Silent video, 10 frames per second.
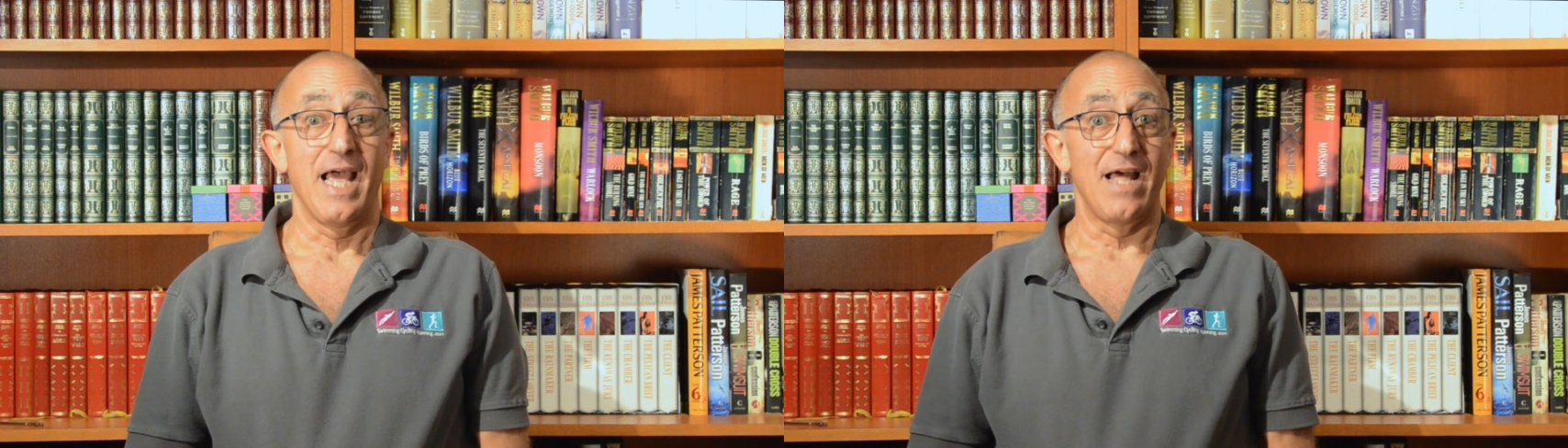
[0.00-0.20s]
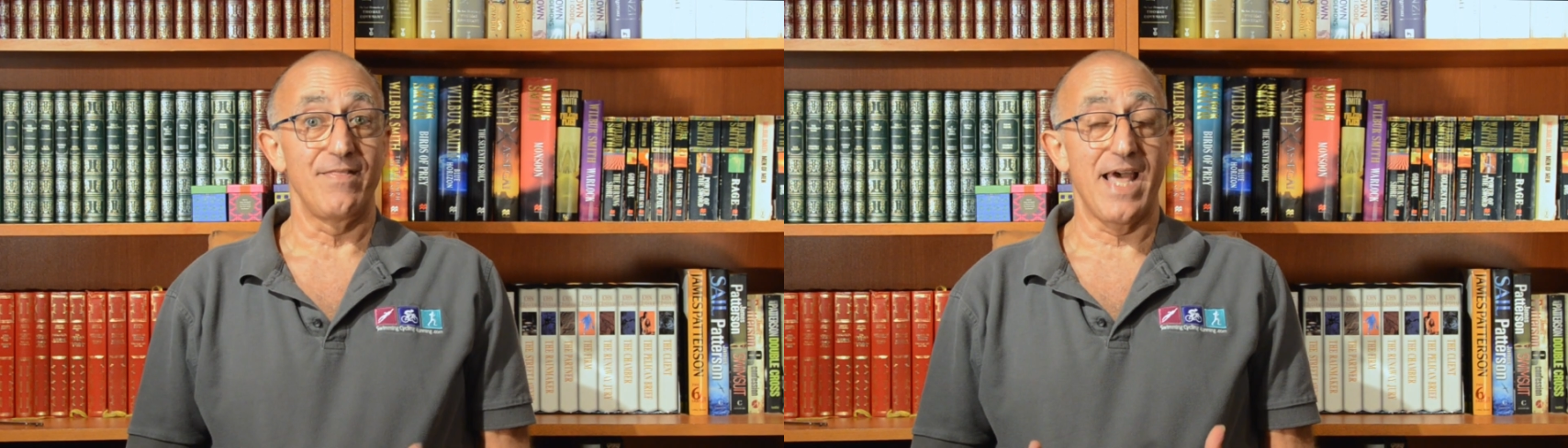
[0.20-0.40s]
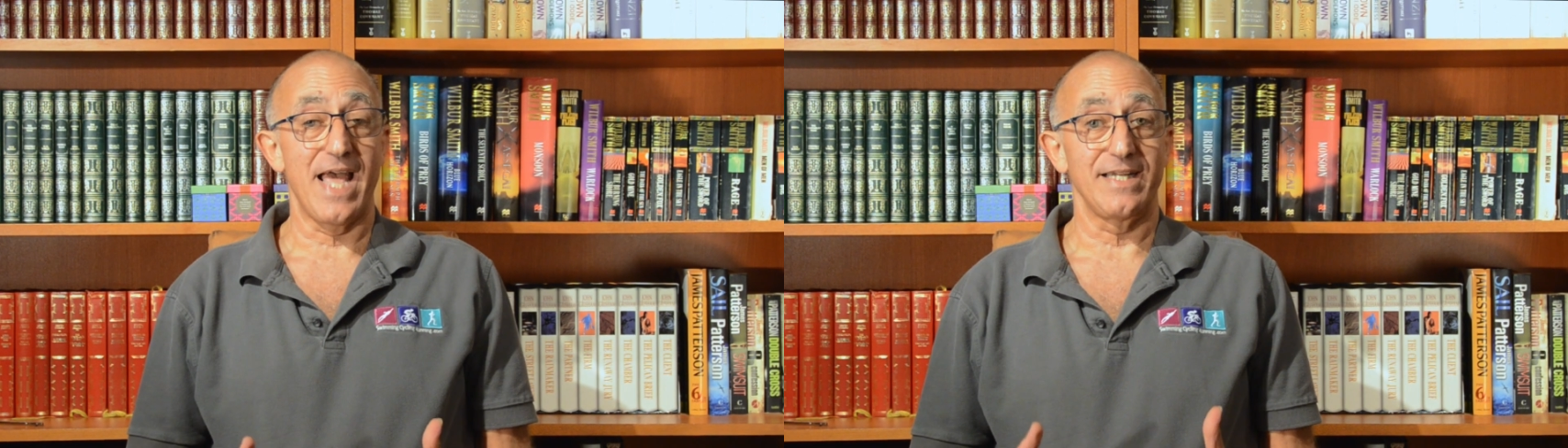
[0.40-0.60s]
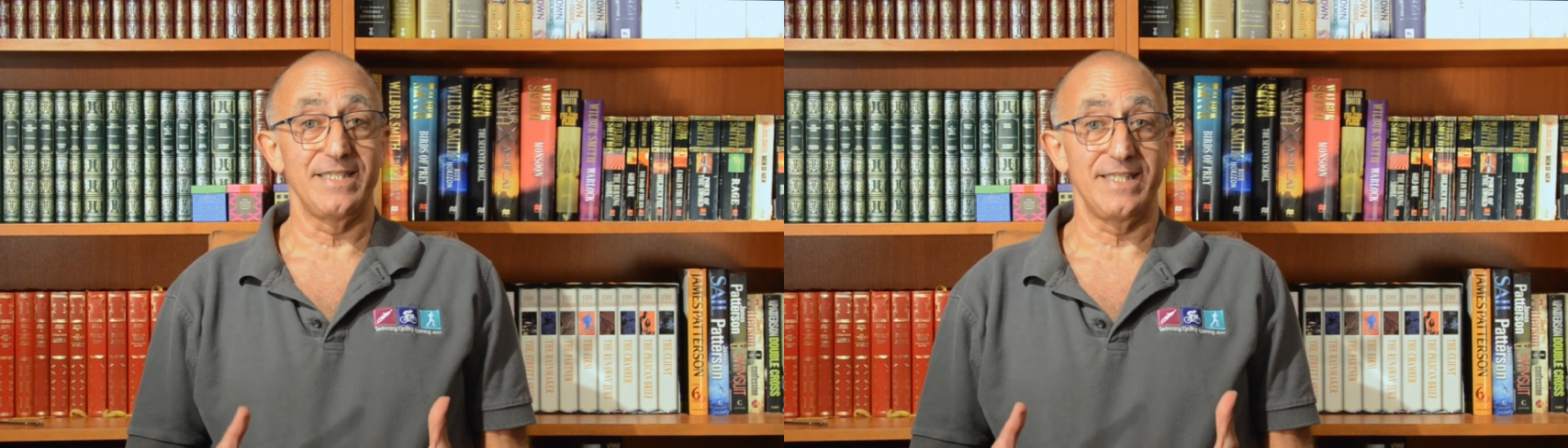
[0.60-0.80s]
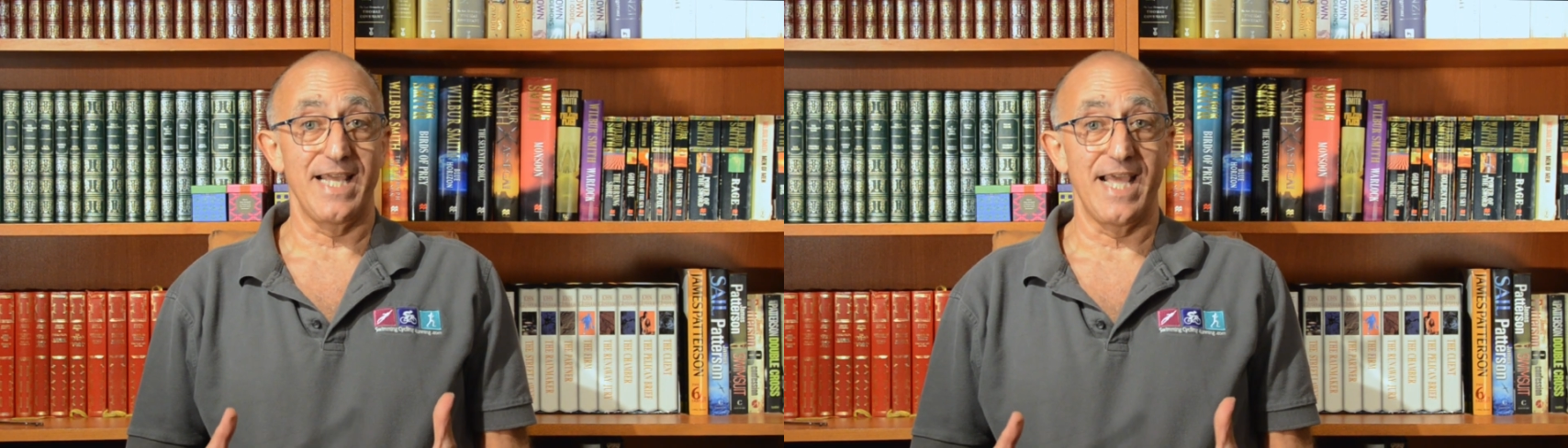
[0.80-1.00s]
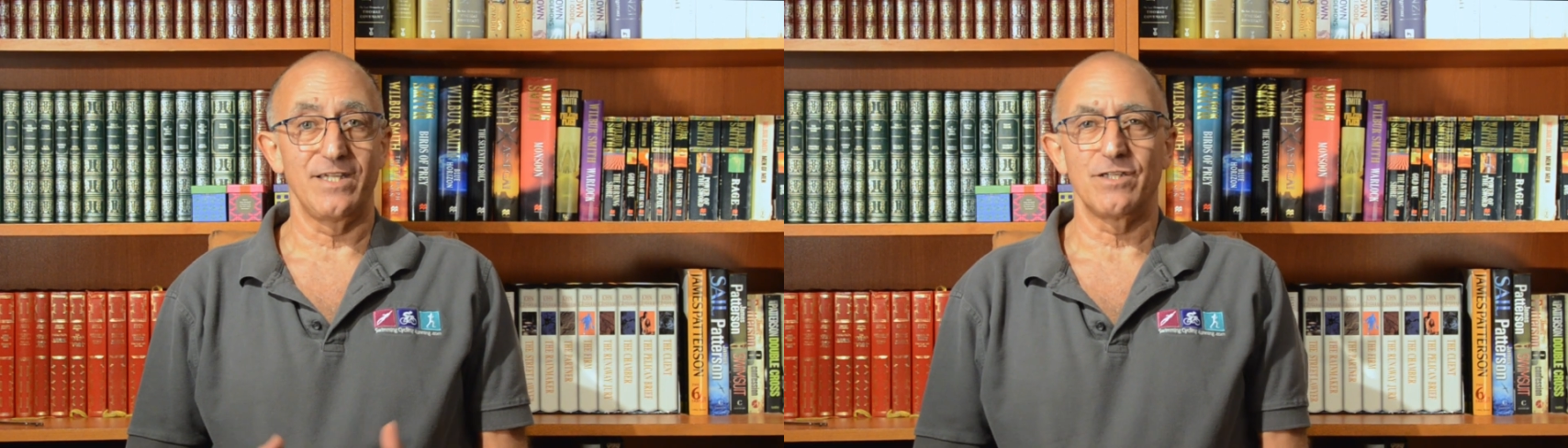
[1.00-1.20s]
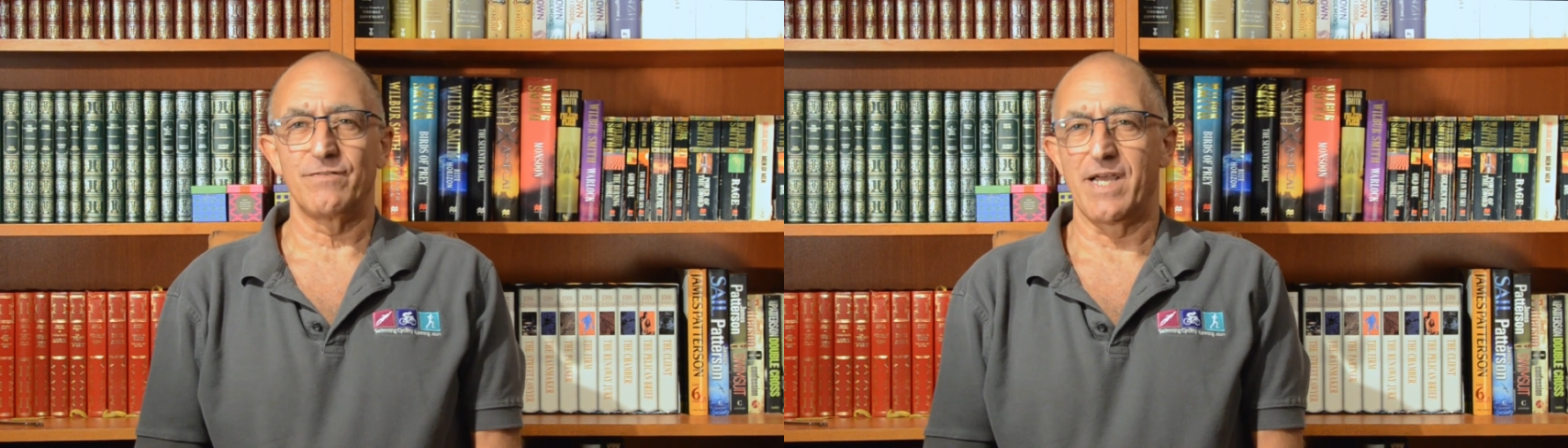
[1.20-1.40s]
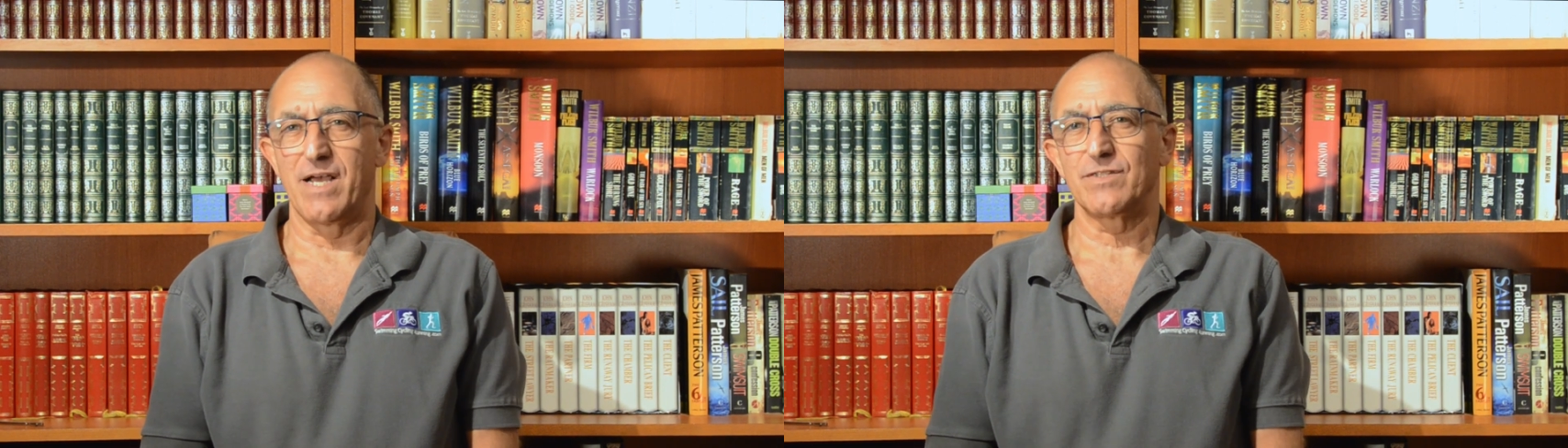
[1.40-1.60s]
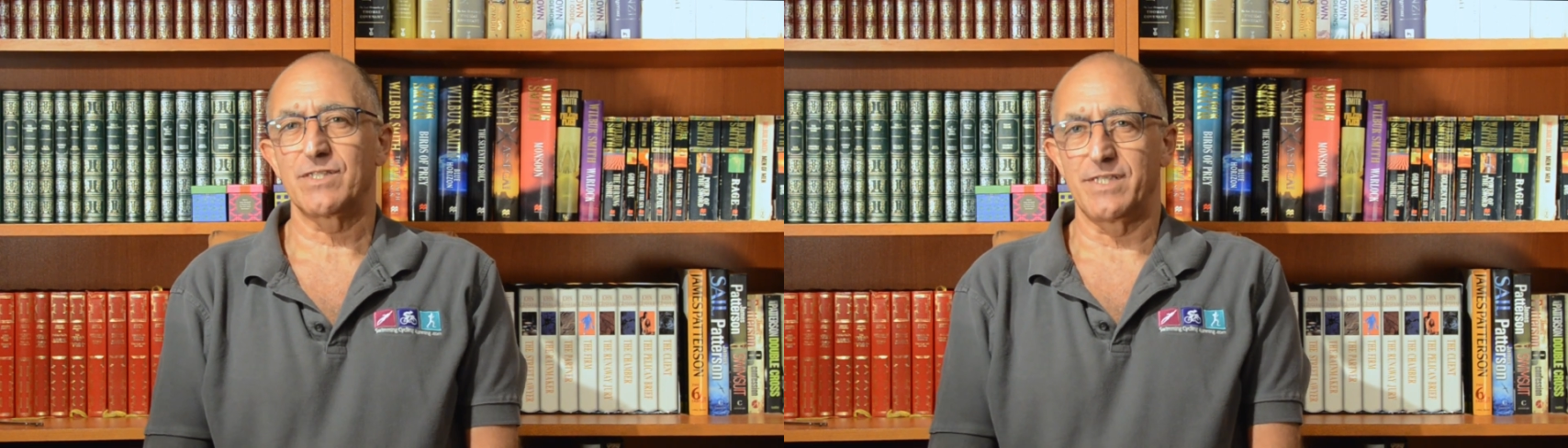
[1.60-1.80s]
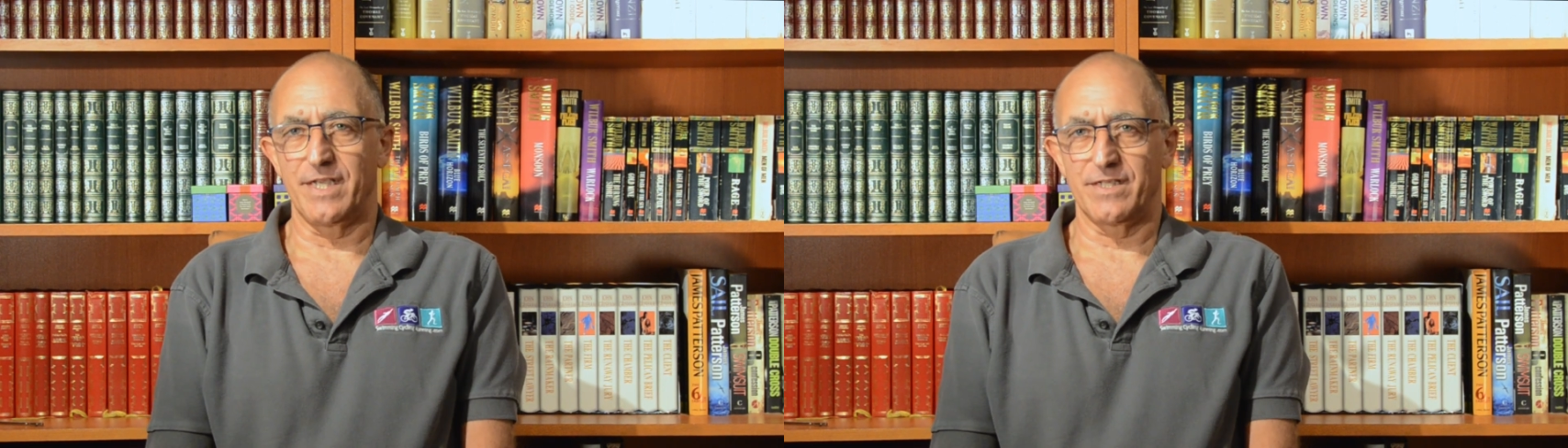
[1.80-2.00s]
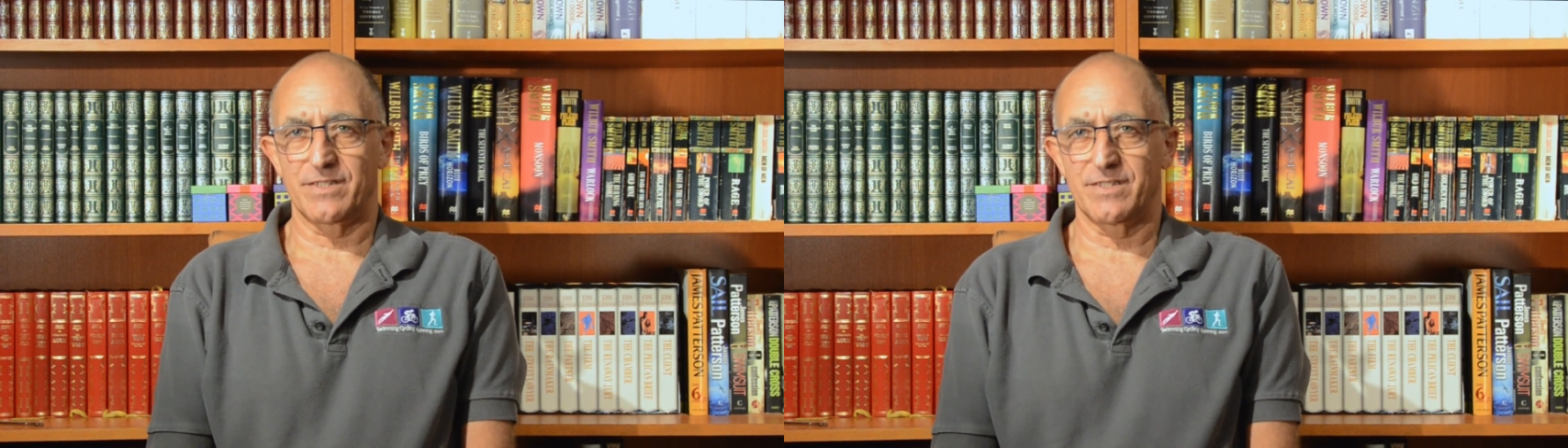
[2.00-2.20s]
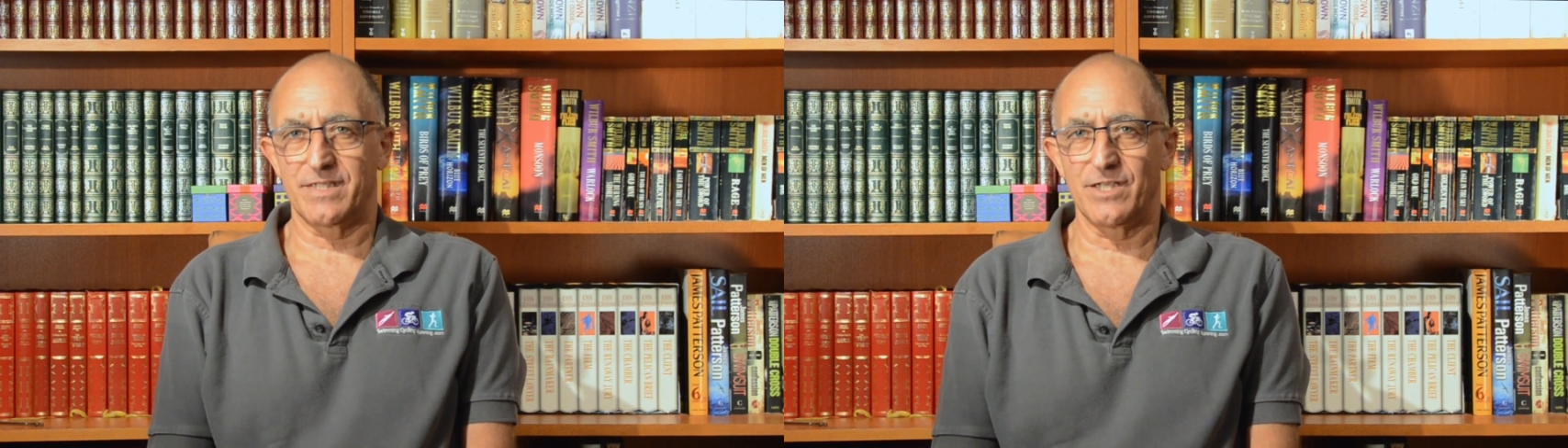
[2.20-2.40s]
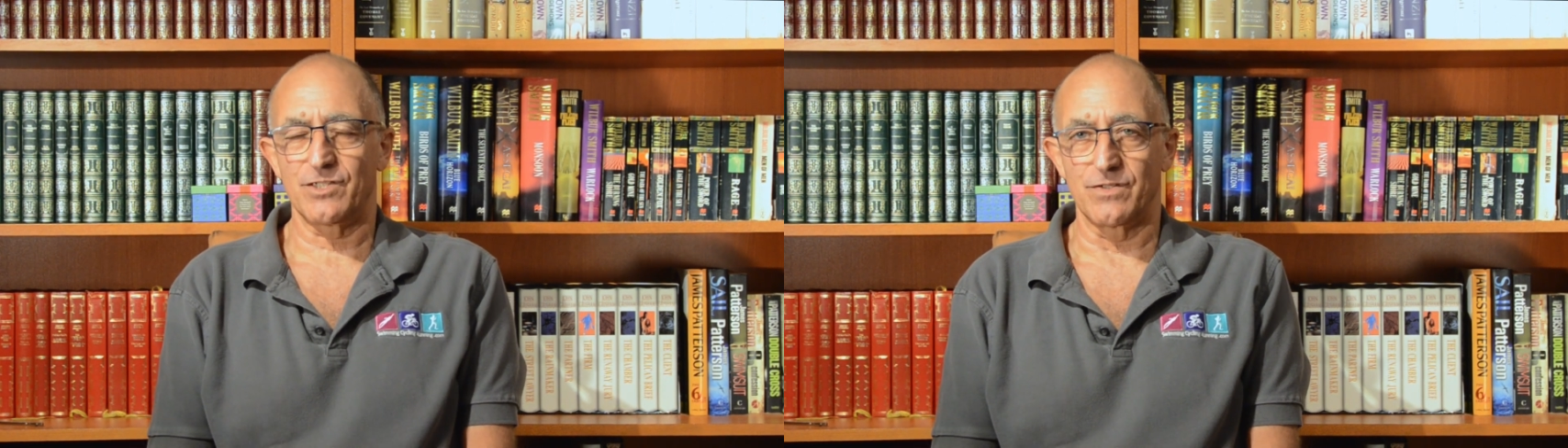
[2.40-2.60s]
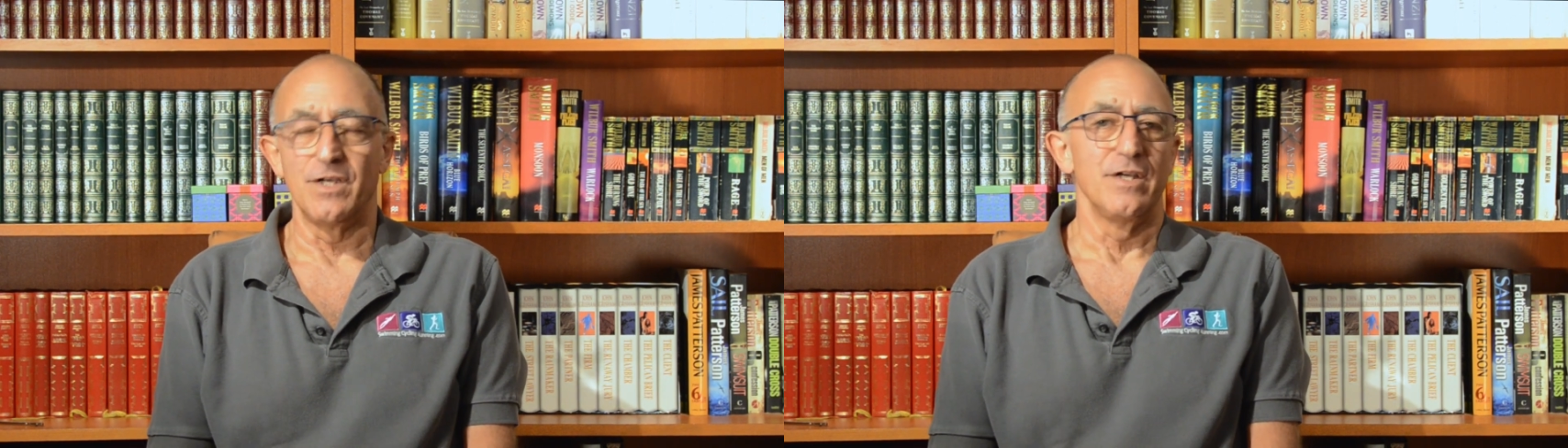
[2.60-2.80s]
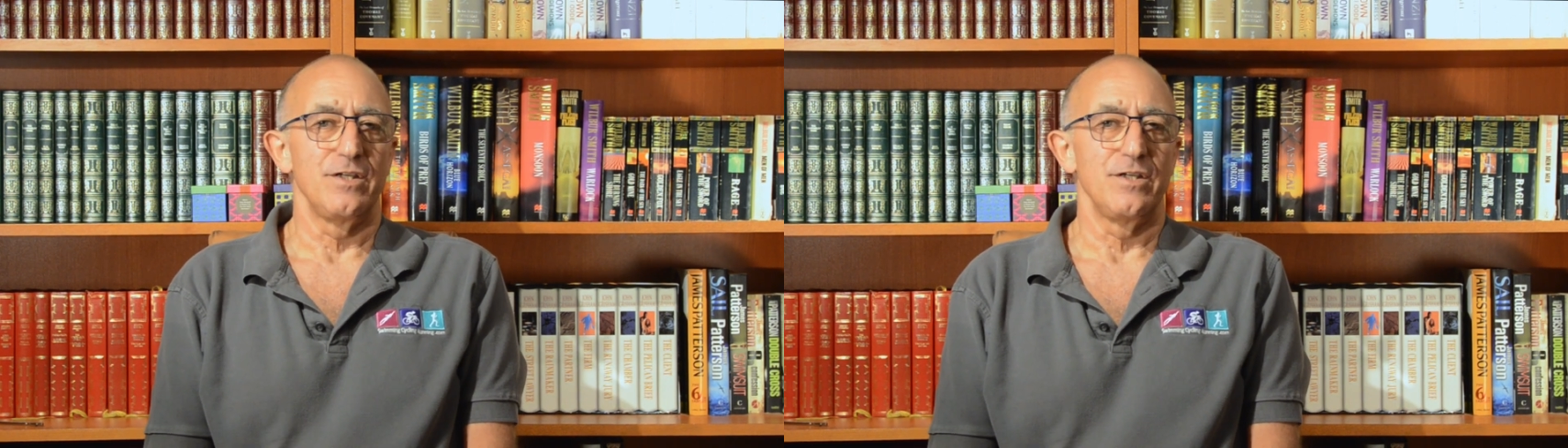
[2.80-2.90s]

And that is the end of our sixth session.